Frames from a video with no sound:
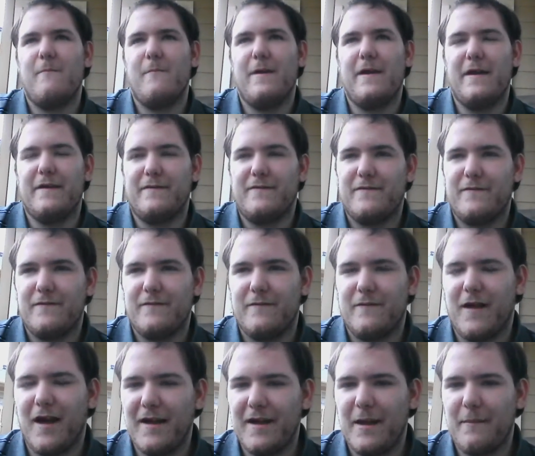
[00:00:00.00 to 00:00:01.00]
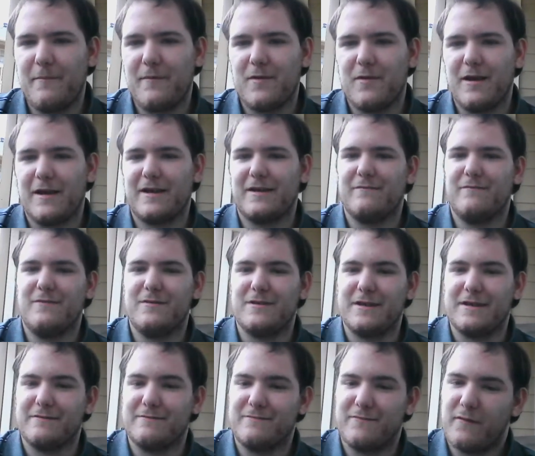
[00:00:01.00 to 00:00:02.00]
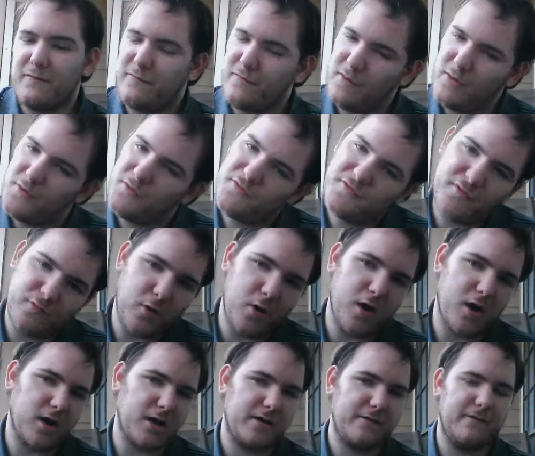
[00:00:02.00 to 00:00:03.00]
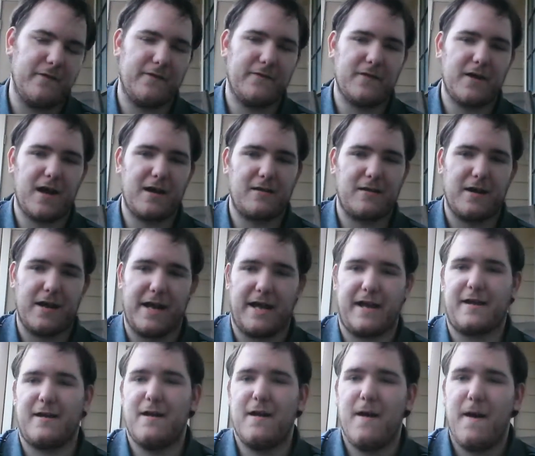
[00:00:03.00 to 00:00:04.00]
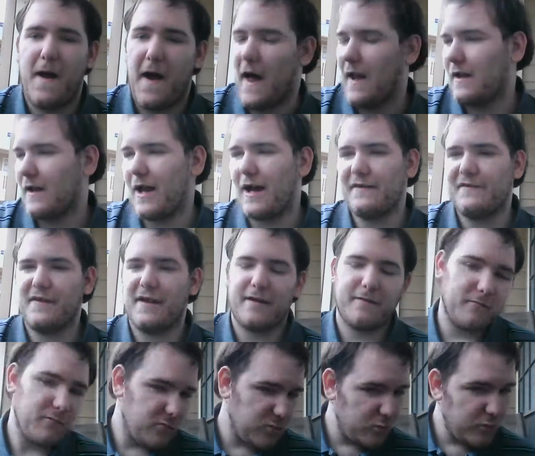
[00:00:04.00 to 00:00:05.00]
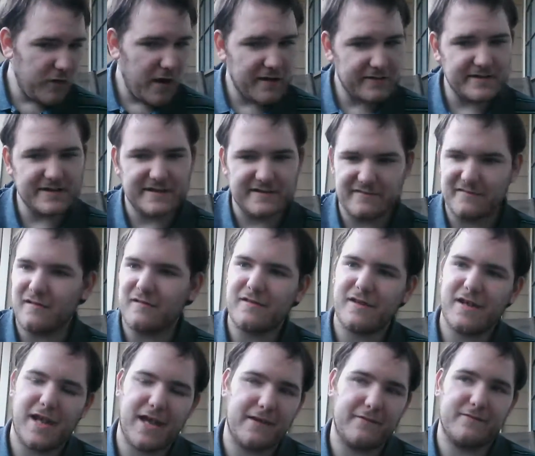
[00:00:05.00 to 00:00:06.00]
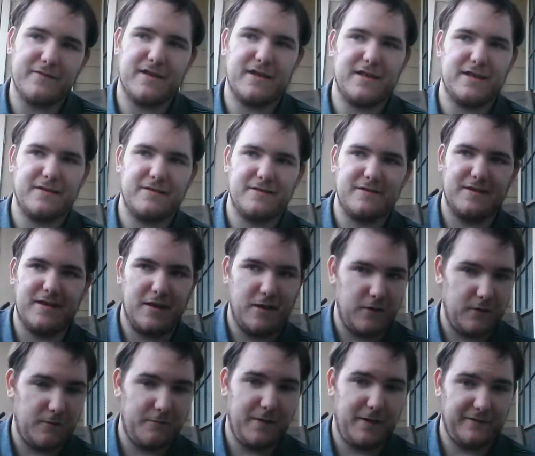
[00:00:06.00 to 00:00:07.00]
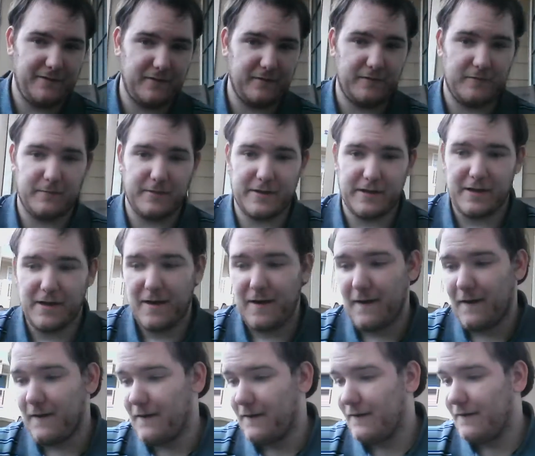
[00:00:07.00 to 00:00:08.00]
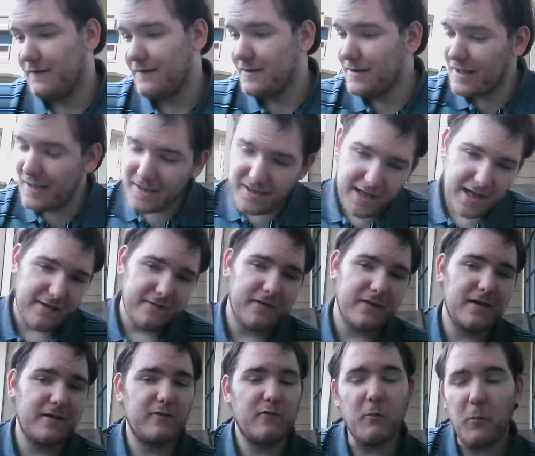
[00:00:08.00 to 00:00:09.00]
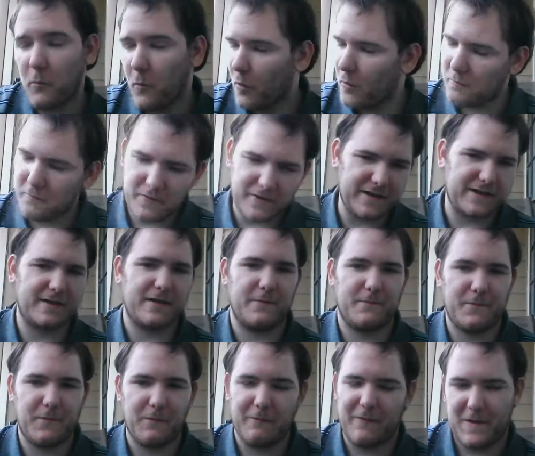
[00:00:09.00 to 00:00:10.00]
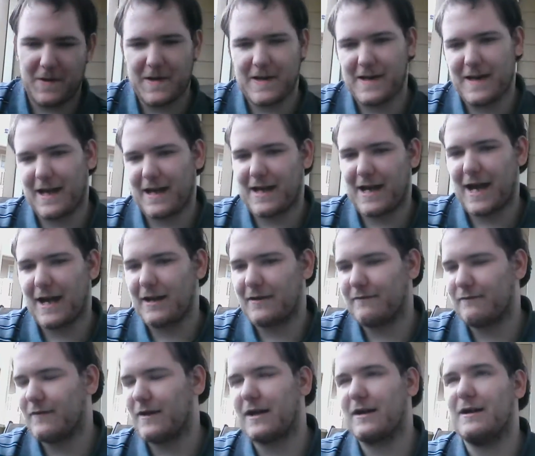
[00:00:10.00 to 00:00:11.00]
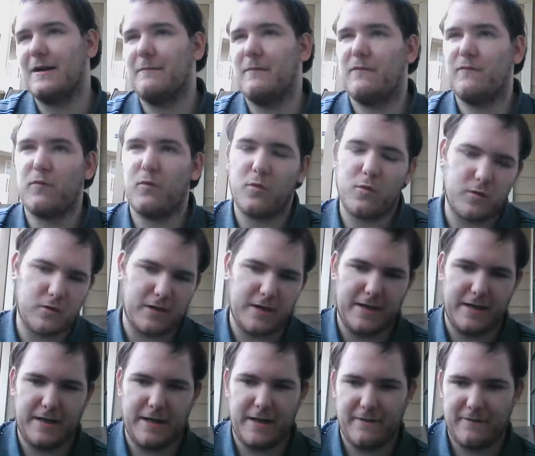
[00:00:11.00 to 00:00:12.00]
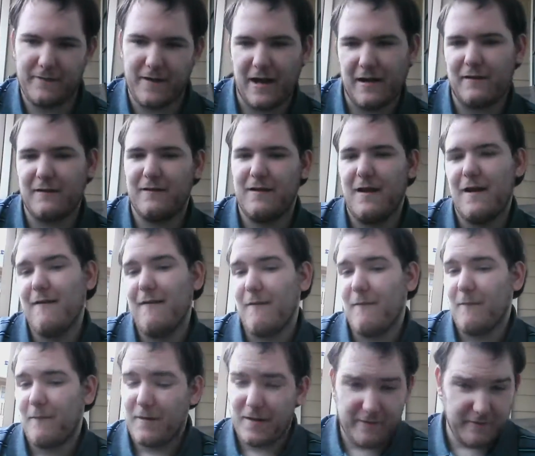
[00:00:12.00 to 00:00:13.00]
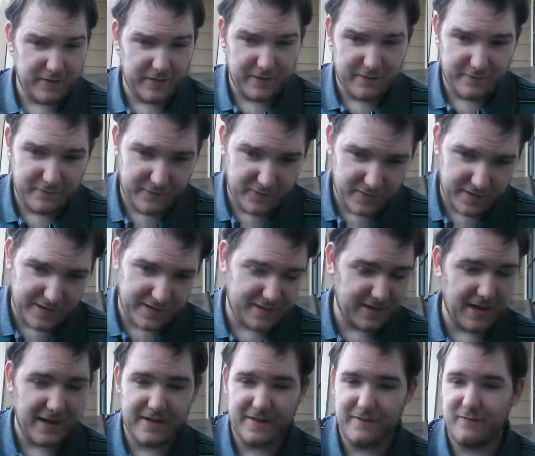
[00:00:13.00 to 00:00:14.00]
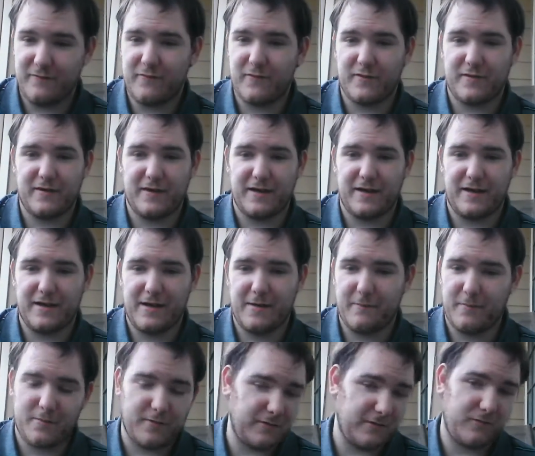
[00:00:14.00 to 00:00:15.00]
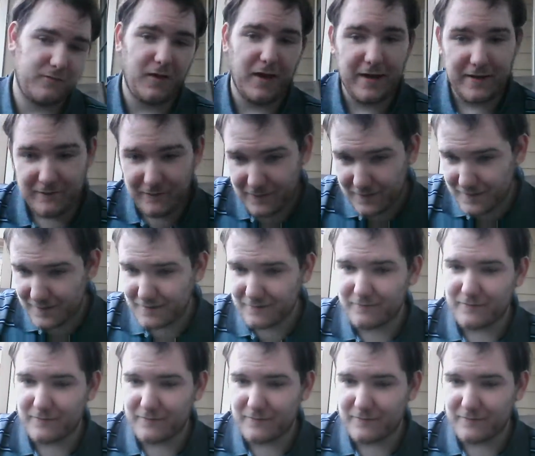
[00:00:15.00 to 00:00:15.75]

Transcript: It's not that I can really review too hard, because it's not, like, a lot, it's very joke-heavy, and, you know, meant to be, again, it's more pretty simple, we've seen that kind of thing before, and it's not, like, look at the first, it's not even the first, like, episode like this,